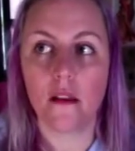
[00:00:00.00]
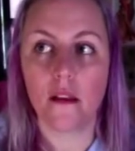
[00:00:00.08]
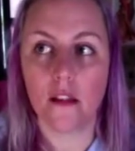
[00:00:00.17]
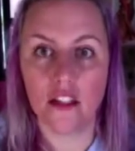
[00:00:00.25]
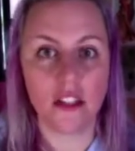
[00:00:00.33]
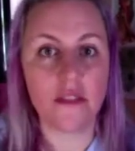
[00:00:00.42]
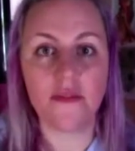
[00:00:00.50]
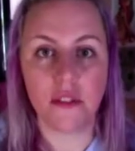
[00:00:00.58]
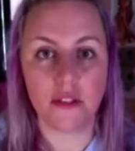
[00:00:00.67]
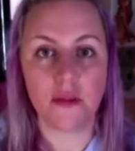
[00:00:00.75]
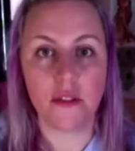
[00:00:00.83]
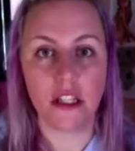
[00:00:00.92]
just
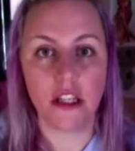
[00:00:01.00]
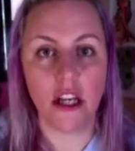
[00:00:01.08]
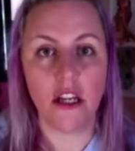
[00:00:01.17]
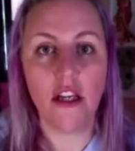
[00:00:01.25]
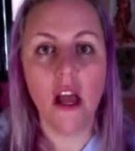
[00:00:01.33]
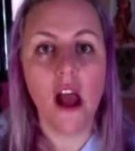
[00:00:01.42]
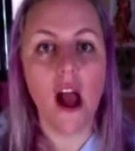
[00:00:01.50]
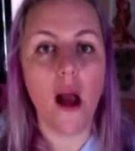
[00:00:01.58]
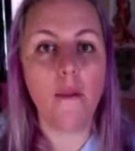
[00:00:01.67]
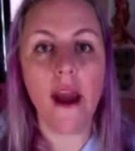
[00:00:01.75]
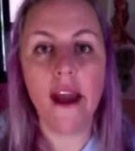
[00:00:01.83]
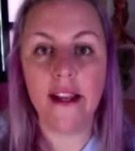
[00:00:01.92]
feels really good.
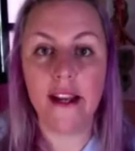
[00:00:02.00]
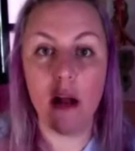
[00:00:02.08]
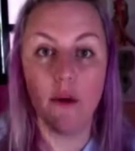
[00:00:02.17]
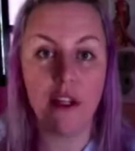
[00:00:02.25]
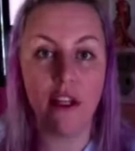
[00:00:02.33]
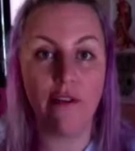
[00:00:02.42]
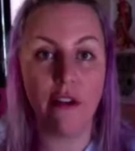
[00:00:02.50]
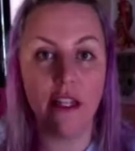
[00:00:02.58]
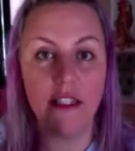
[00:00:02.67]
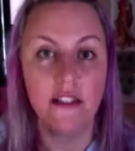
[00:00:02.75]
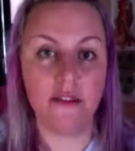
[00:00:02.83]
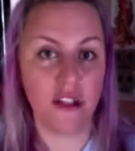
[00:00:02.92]
Hanging out with your
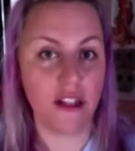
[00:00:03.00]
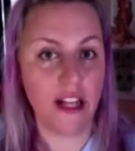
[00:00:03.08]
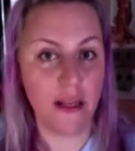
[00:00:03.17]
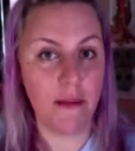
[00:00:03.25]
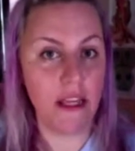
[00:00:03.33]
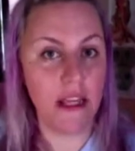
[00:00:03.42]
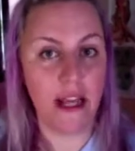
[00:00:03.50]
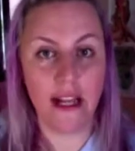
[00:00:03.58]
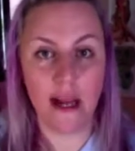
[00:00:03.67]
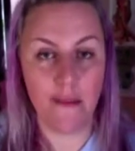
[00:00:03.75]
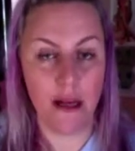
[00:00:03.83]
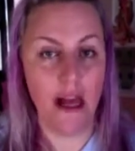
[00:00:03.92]
friends, if you're like me, like
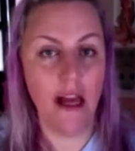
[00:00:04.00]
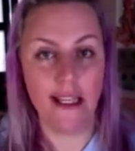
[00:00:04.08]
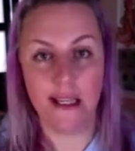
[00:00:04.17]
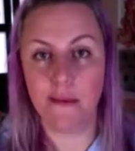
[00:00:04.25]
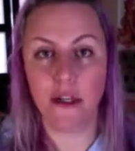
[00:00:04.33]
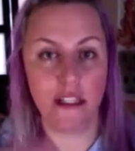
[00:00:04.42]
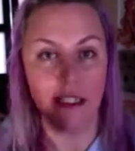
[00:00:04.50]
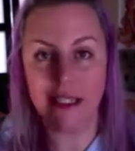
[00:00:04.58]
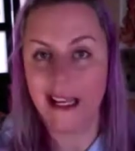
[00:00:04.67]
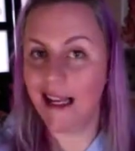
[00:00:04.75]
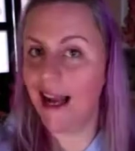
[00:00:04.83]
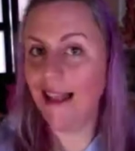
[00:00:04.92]
I'm a huggy person,
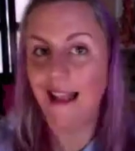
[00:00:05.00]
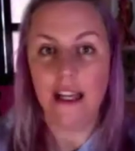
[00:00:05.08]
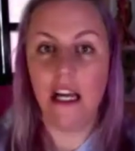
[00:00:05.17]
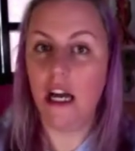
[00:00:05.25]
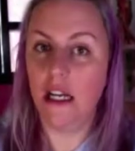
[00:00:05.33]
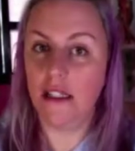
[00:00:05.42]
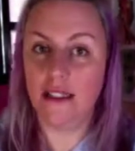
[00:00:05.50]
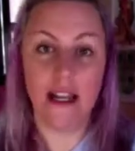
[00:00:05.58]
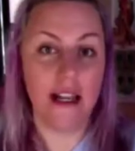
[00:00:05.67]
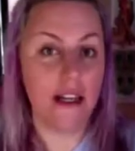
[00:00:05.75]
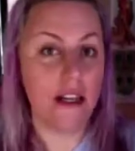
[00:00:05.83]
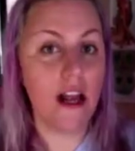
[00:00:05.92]
like I like hugs,
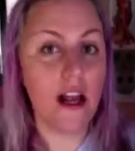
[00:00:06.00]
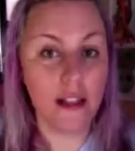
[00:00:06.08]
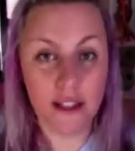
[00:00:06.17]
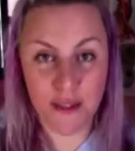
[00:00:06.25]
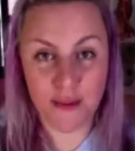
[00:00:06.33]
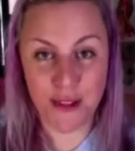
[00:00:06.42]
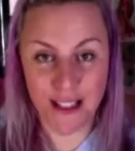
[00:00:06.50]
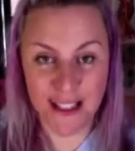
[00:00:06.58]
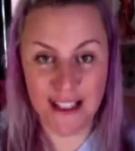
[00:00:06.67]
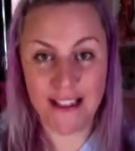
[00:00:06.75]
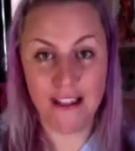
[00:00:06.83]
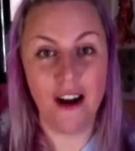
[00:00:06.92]
and hugs
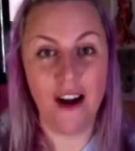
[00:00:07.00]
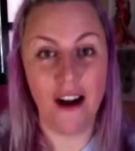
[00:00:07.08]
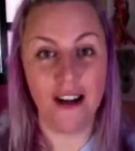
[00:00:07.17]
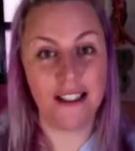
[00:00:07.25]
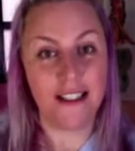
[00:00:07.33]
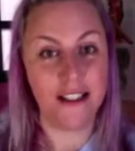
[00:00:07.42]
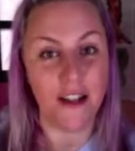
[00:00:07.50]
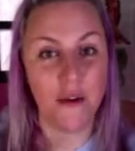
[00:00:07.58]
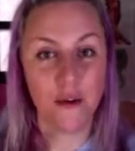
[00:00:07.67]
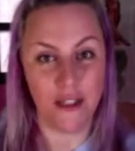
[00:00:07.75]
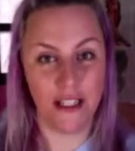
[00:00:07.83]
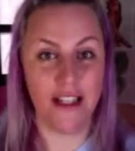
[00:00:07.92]
release
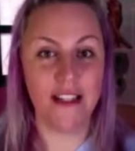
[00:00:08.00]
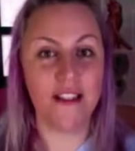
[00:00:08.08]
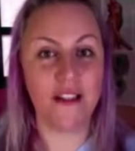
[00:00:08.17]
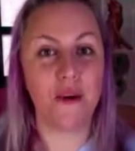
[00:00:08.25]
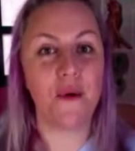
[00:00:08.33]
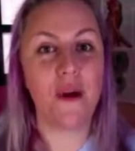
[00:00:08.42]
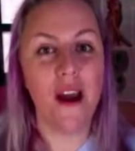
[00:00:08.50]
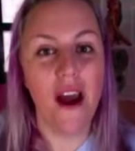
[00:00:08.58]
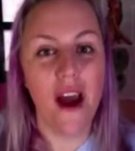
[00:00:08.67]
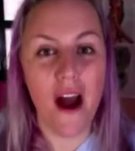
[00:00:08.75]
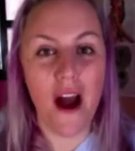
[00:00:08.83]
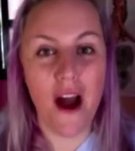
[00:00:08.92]
oxytocin, so
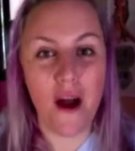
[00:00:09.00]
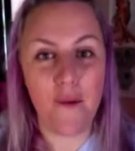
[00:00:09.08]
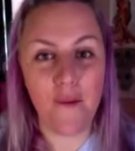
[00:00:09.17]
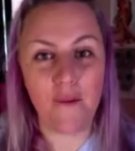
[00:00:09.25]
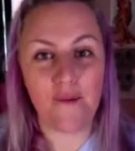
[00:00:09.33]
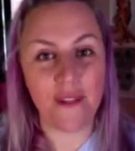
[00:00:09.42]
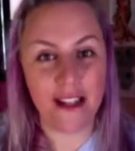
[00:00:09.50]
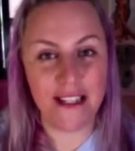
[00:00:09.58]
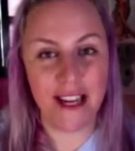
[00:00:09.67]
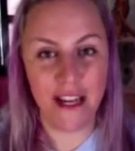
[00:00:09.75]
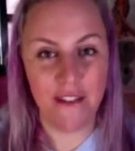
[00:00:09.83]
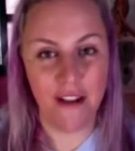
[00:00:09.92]
that's
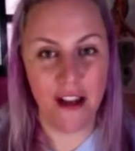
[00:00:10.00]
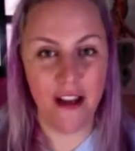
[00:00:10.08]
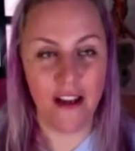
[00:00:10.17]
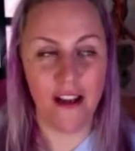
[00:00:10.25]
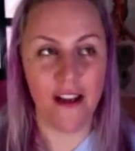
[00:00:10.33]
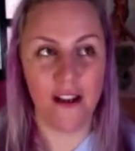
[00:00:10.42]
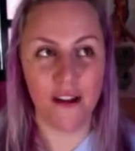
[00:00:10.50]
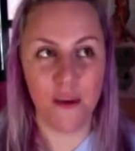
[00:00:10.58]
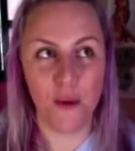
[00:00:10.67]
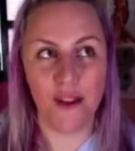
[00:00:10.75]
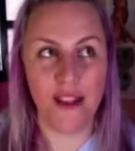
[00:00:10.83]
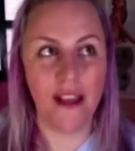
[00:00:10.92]
kind of a
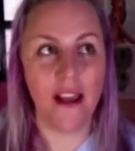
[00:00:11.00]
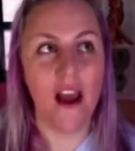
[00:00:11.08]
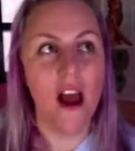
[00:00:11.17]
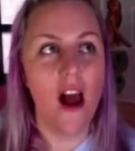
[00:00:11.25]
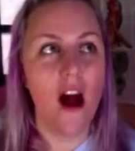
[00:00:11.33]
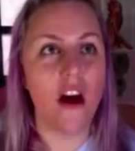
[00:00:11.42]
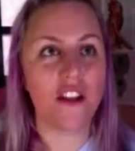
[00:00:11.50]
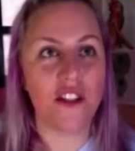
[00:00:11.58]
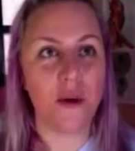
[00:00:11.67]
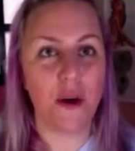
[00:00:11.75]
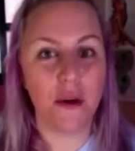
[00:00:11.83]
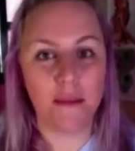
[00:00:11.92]
cool thing.
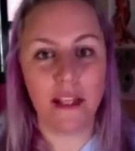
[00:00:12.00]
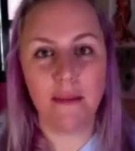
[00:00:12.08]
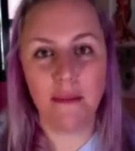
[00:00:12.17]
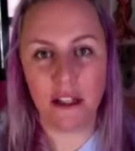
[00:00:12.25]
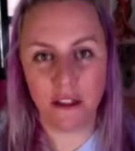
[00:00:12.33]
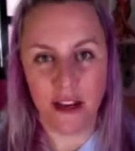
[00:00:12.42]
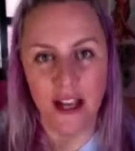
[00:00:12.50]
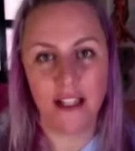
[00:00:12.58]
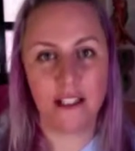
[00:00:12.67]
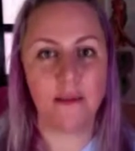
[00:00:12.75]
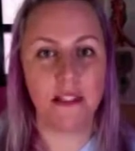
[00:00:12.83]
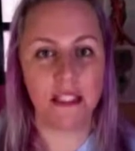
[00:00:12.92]
Also, keeping your
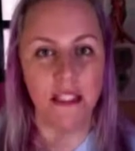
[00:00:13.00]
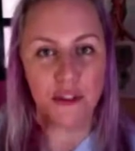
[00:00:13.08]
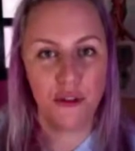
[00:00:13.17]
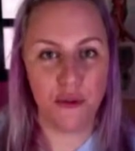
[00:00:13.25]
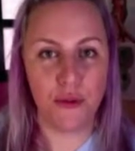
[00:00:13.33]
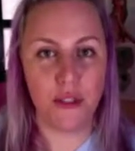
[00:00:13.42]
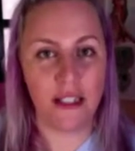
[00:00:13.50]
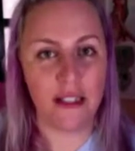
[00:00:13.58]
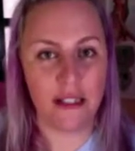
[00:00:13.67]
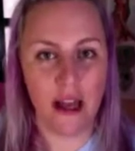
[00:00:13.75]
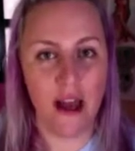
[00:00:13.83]
hands busy too is